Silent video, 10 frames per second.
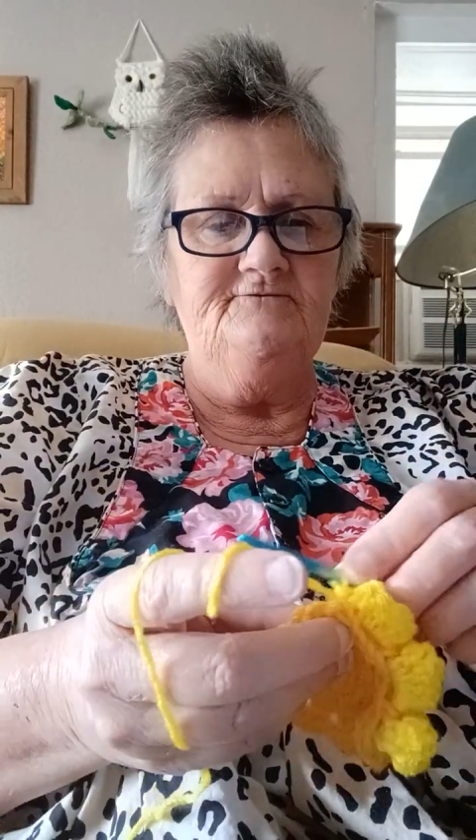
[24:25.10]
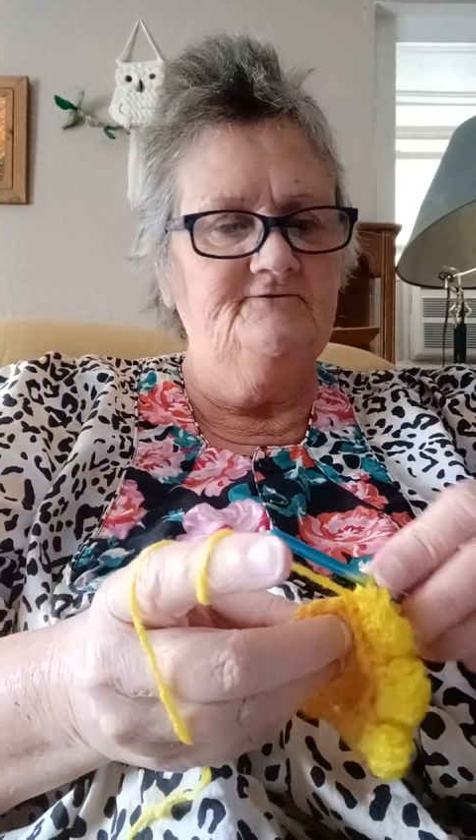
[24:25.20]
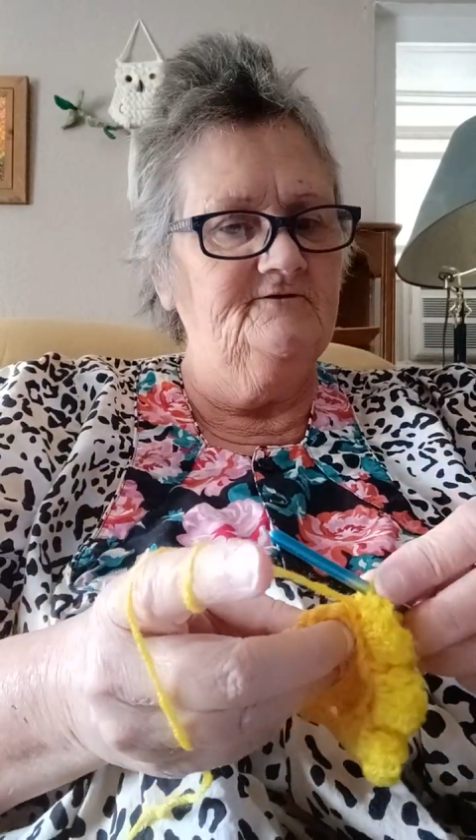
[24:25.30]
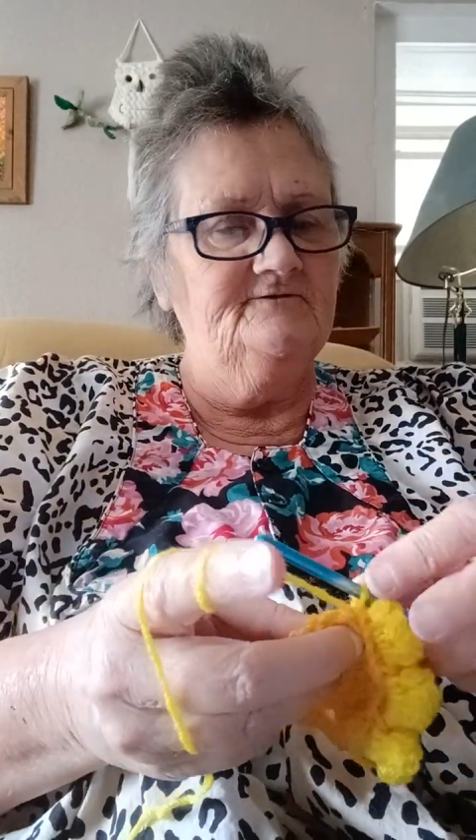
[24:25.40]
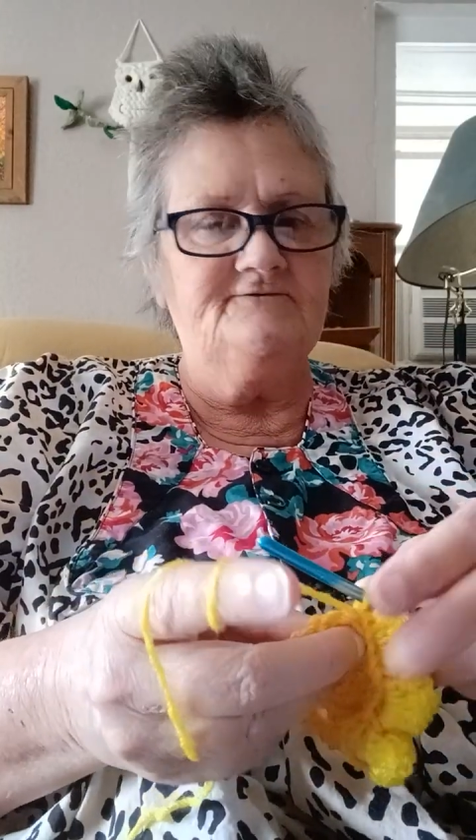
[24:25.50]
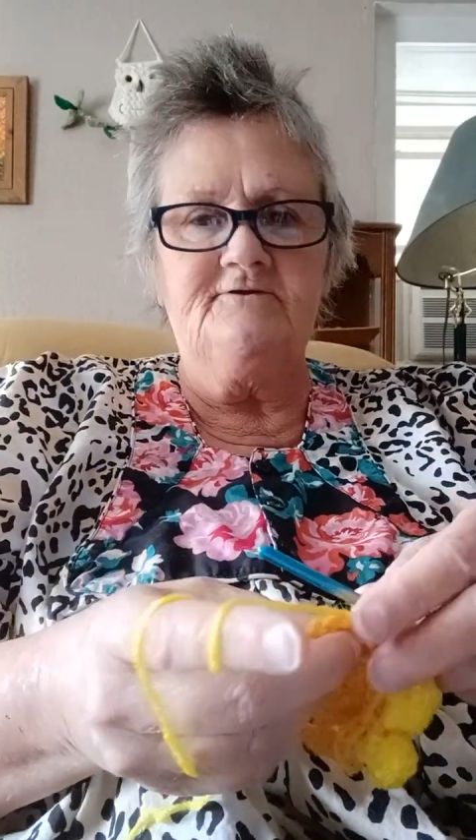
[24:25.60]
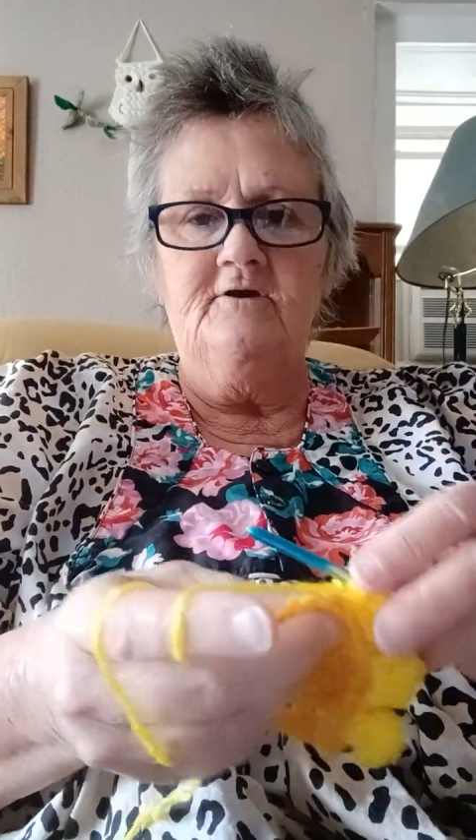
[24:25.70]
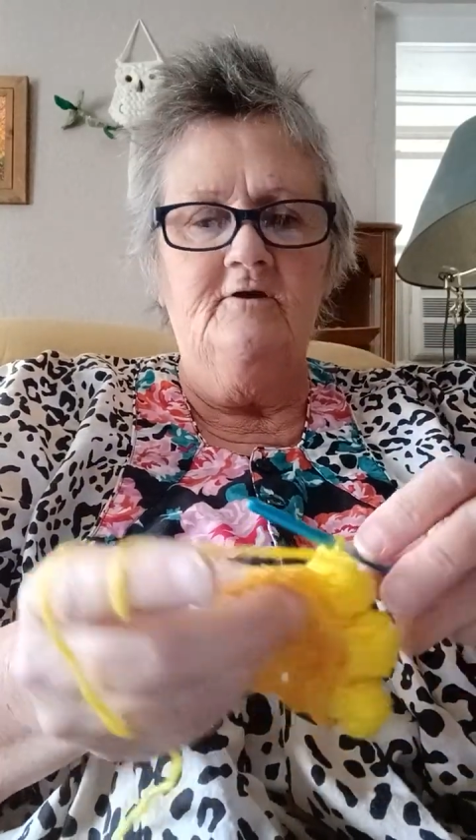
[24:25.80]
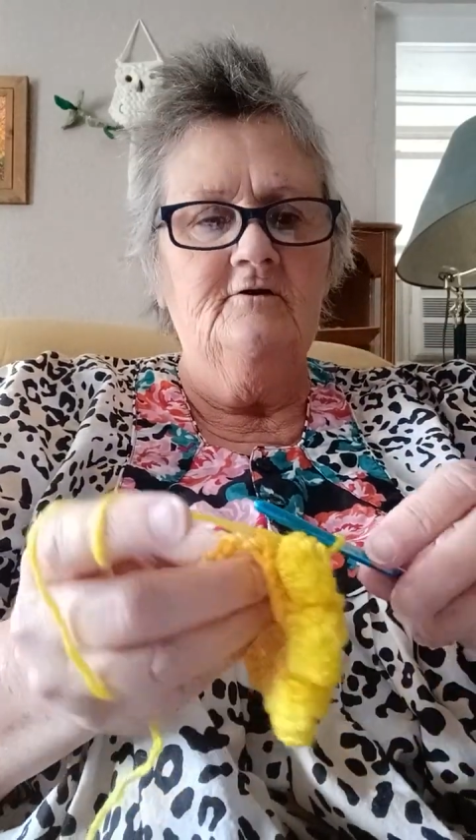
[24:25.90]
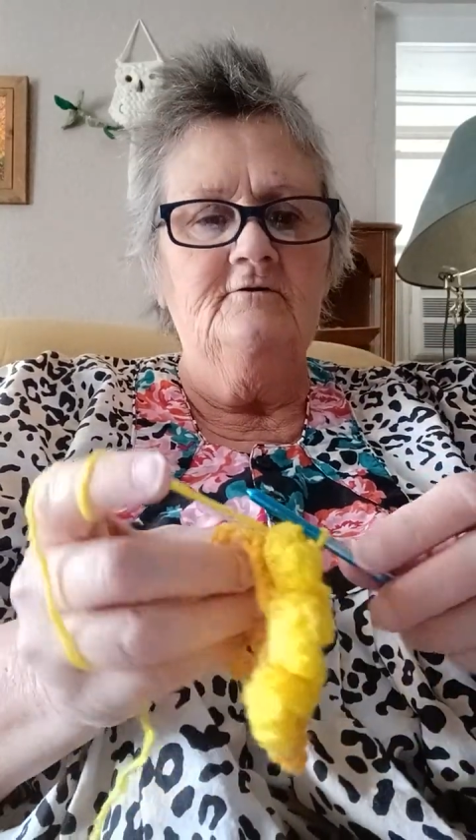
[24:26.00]
just
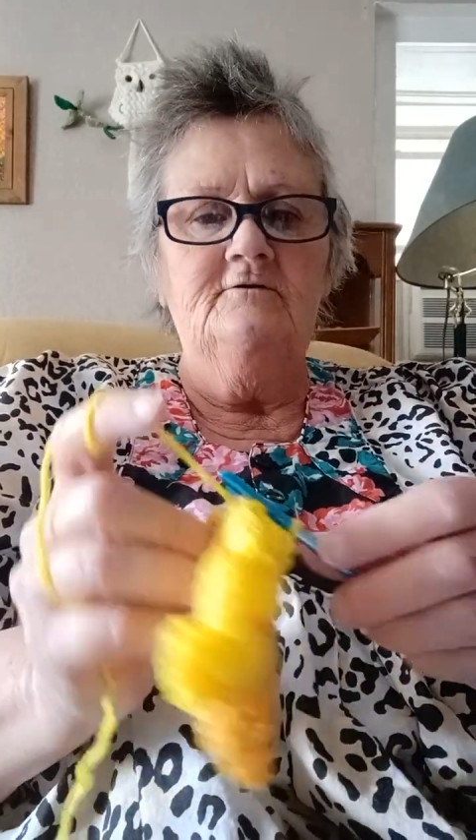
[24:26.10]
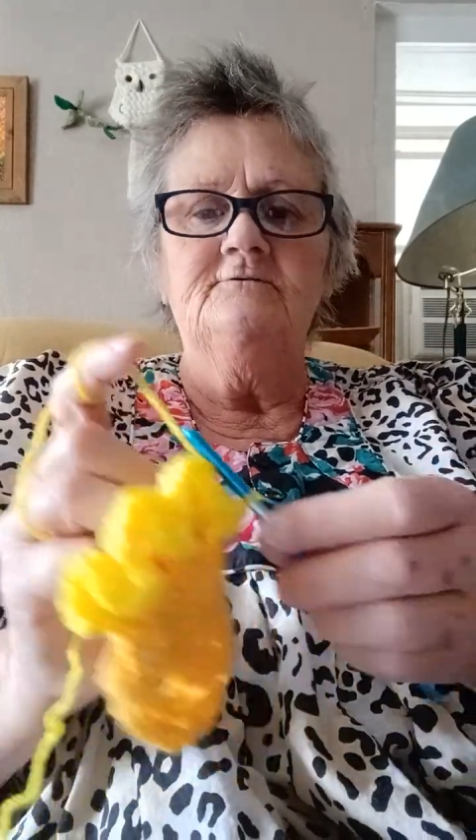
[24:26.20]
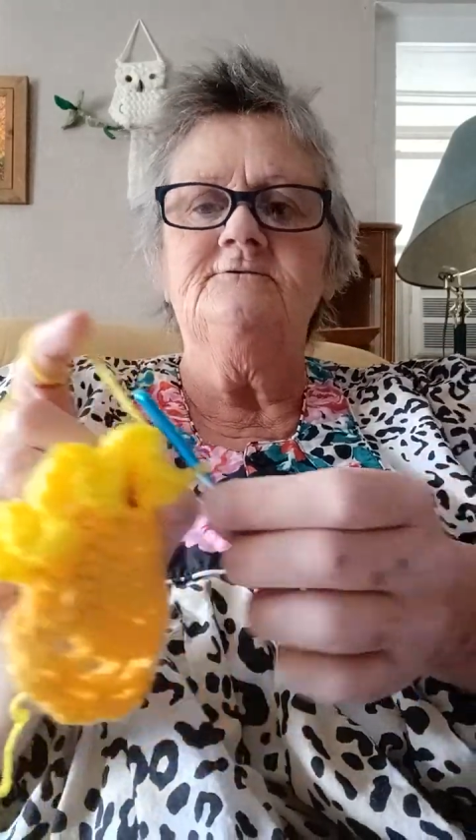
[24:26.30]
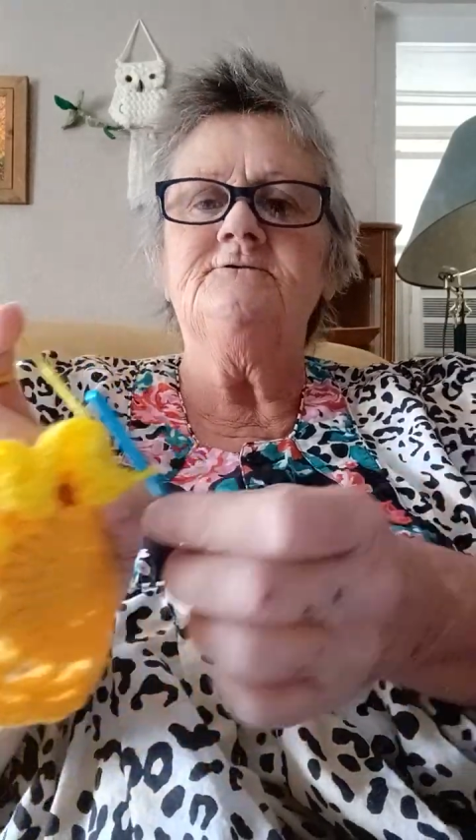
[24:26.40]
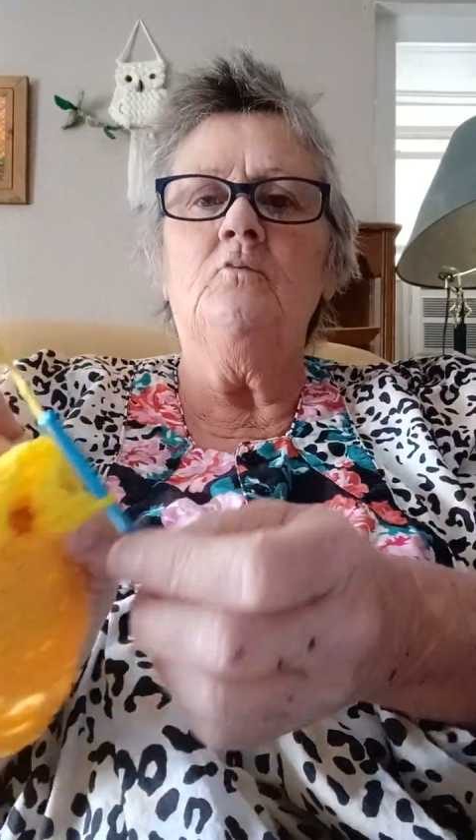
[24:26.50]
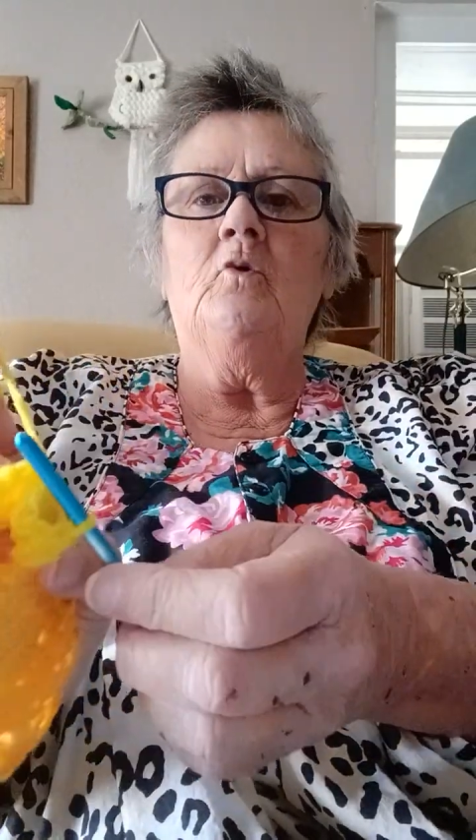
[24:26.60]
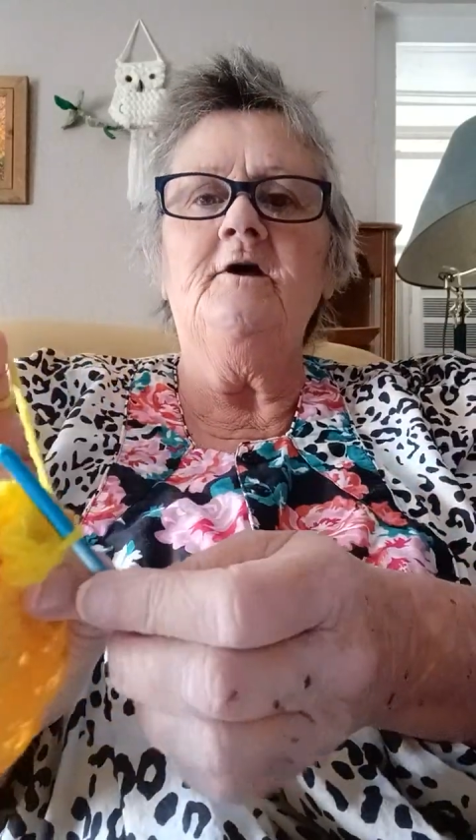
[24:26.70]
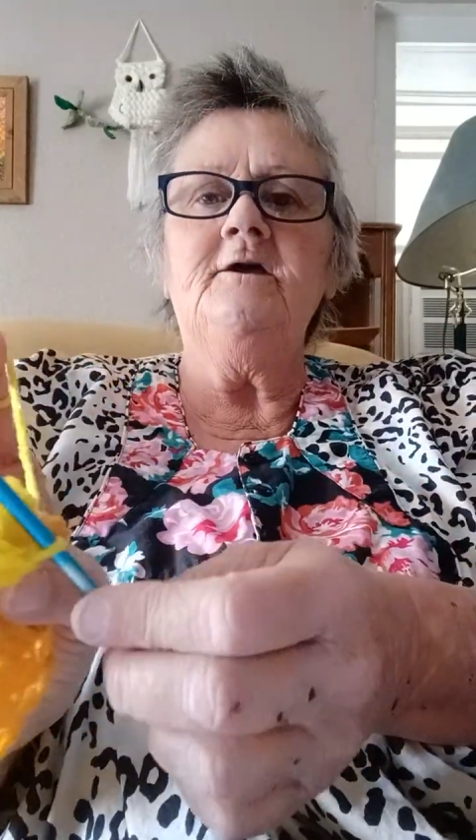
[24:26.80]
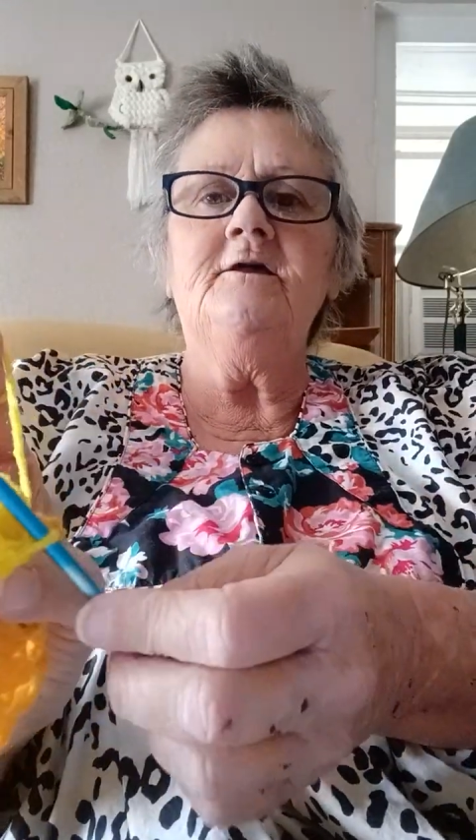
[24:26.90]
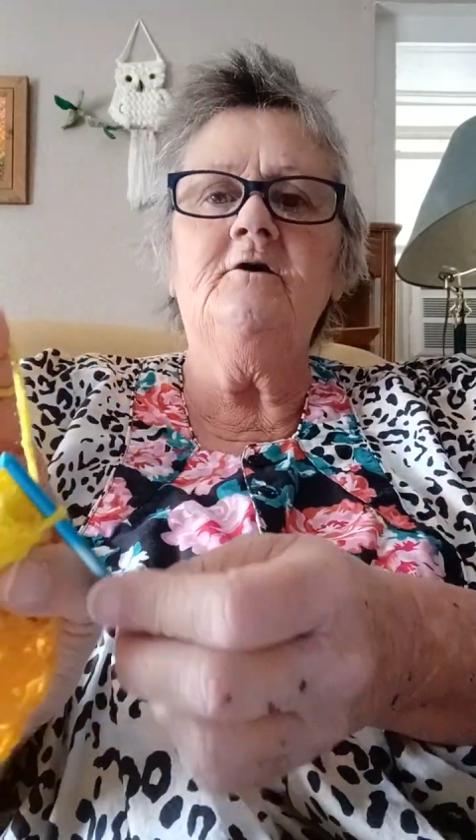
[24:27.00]
swing it